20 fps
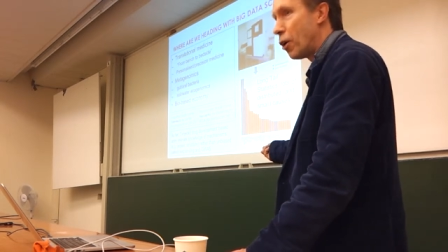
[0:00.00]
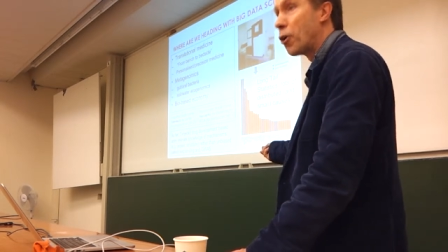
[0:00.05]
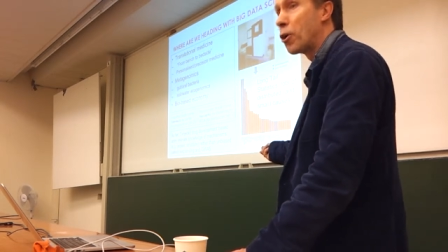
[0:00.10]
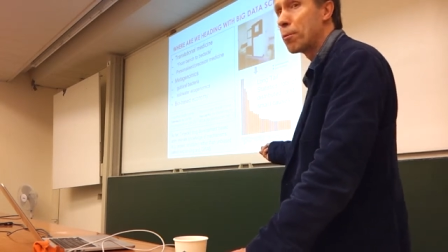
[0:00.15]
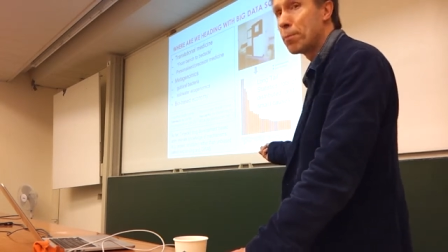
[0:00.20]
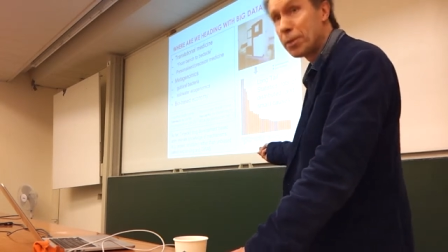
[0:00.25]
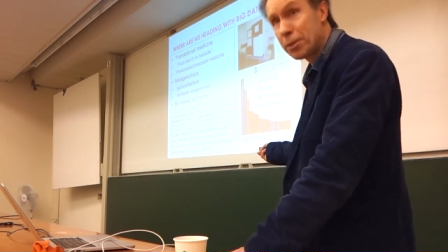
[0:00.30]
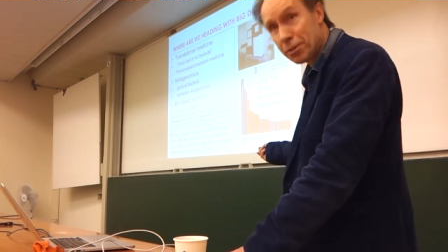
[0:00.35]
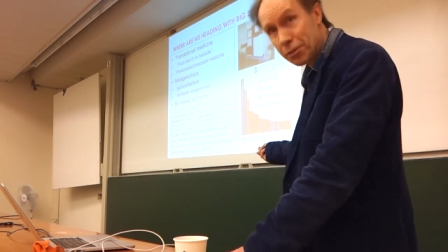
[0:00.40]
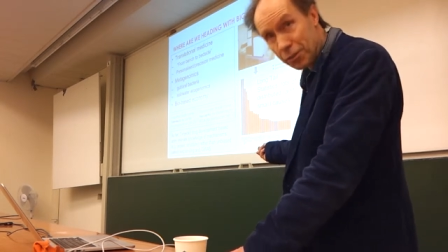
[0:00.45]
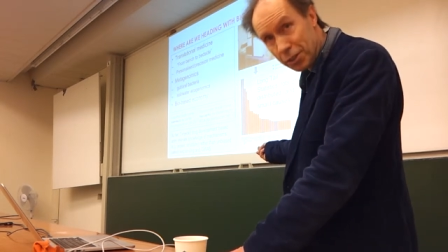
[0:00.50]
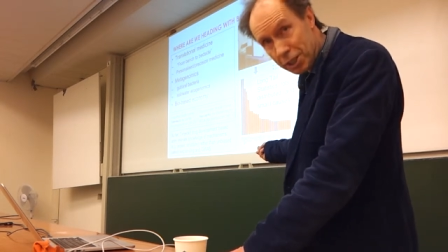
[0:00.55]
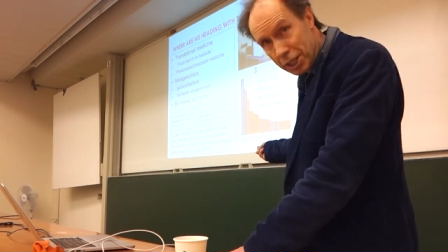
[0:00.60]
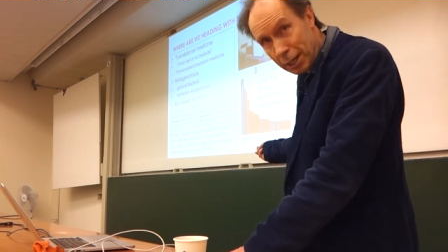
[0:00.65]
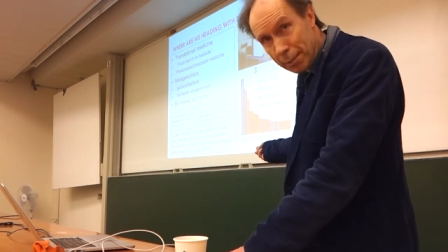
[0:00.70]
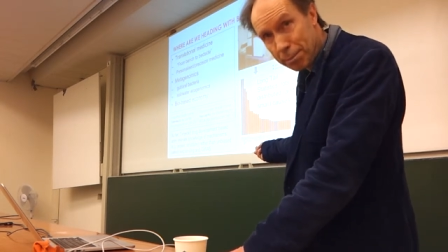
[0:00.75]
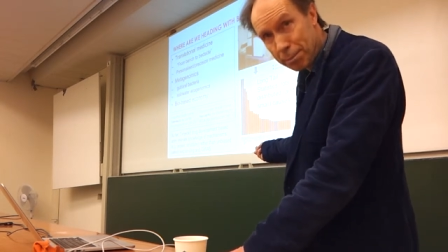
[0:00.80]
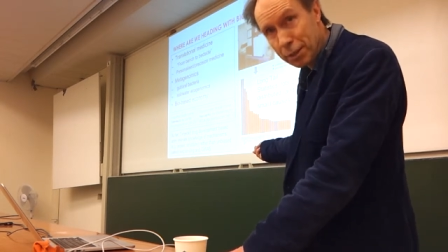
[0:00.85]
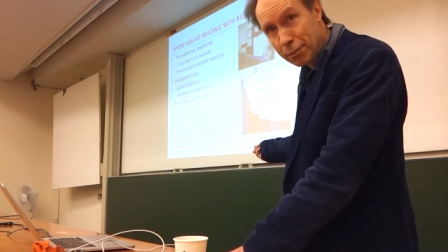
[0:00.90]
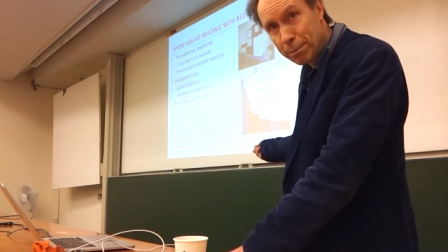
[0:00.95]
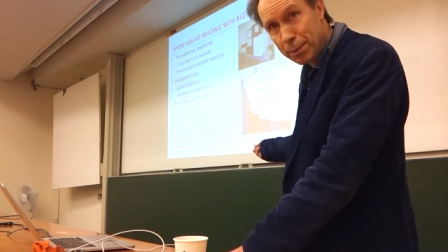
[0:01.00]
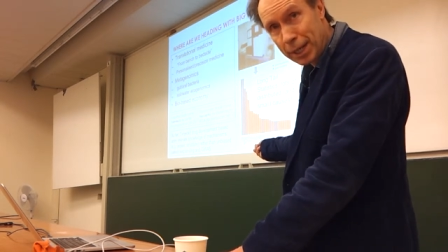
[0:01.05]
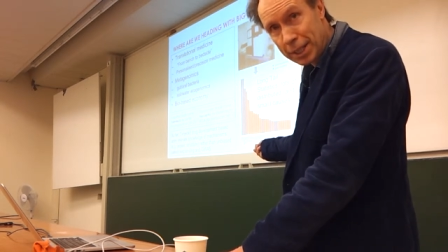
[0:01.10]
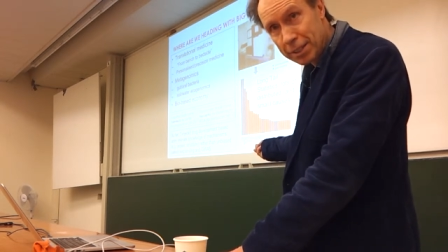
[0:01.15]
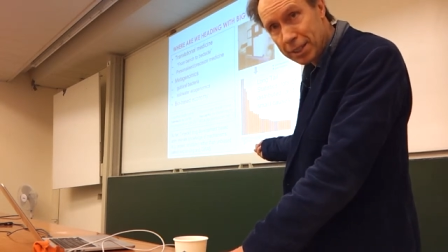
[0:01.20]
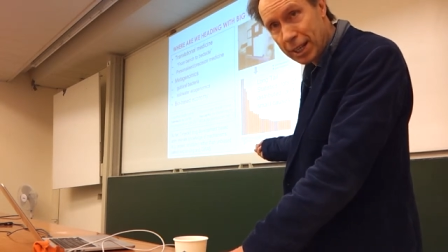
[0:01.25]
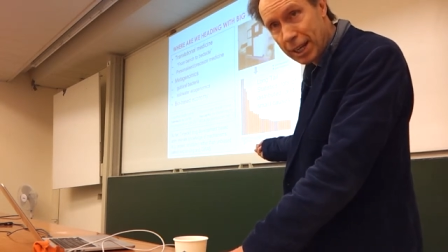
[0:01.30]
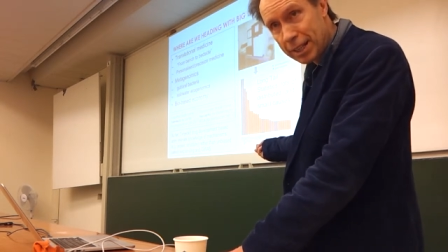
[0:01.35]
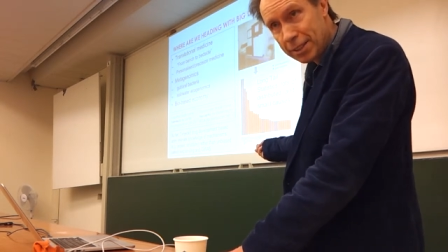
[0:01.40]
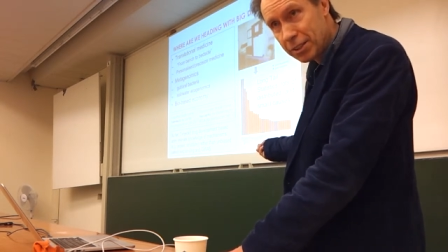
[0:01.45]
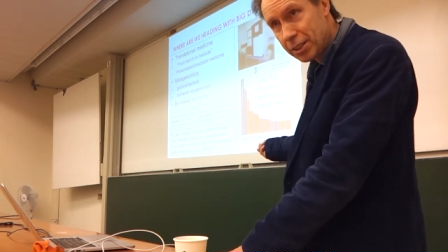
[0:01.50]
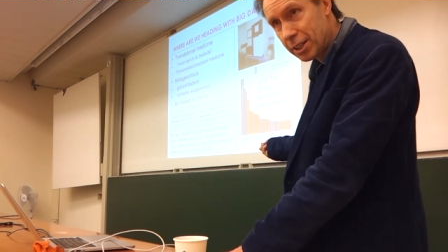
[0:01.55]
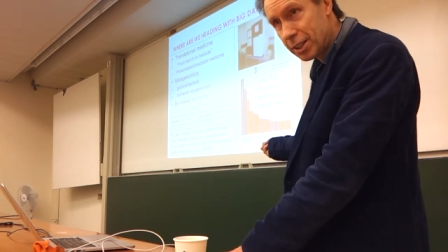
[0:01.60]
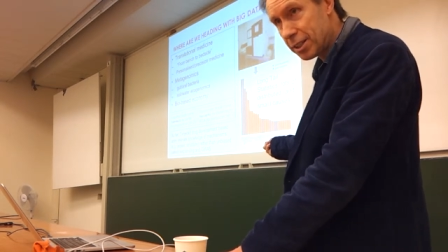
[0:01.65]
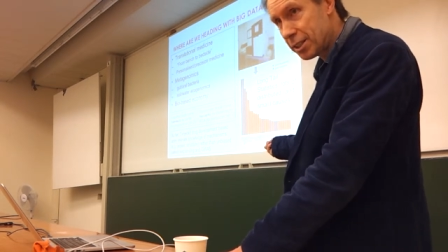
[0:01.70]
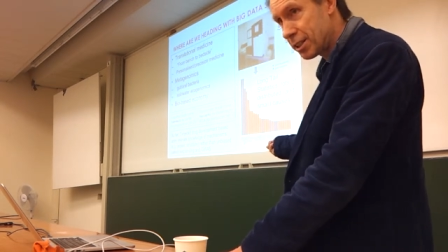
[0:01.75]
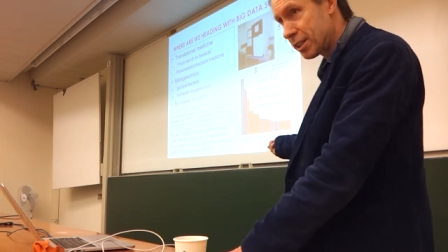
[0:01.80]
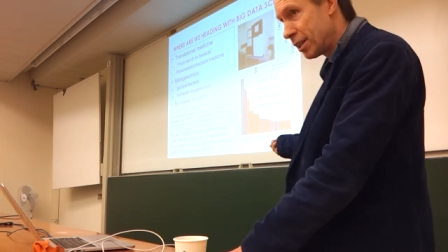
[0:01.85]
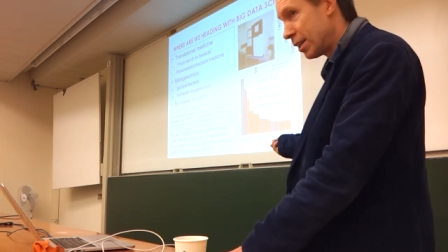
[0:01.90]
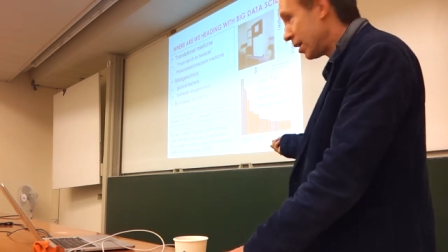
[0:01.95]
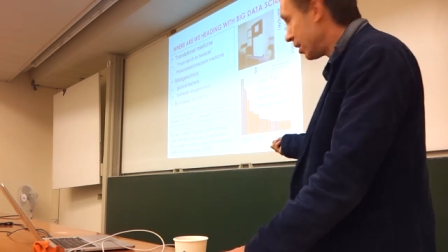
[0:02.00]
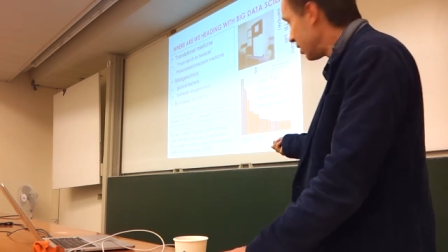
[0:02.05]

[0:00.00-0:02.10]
hormone receptive breast cancers.